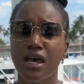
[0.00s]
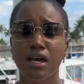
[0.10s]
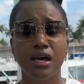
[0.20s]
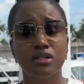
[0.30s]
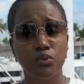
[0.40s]

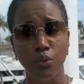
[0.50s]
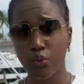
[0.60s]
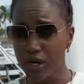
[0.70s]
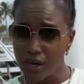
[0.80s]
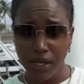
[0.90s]
because
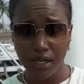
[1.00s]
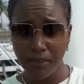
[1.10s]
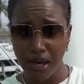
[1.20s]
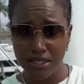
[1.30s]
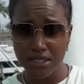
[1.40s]
we're going to
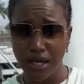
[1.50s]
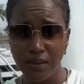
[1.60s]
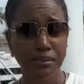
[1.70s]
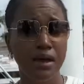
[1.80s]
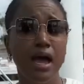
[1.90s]
boss up,
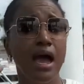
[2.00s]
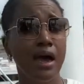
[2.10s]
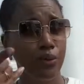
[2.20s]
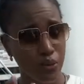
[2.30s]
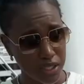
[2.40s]

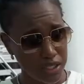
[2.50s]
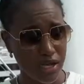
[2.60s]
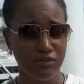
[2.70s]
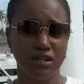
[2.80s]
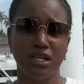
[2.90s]
and we're
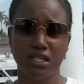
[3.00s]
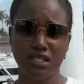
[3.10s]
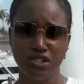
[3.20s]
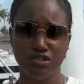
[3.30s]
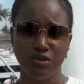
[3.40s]
definitely going to
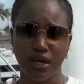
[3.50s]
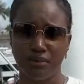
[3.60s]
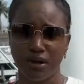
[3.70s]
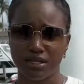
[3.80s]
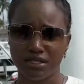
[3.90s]
teach you how to
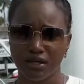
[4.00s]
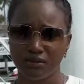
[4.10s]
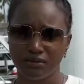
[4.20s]
boss up. Right?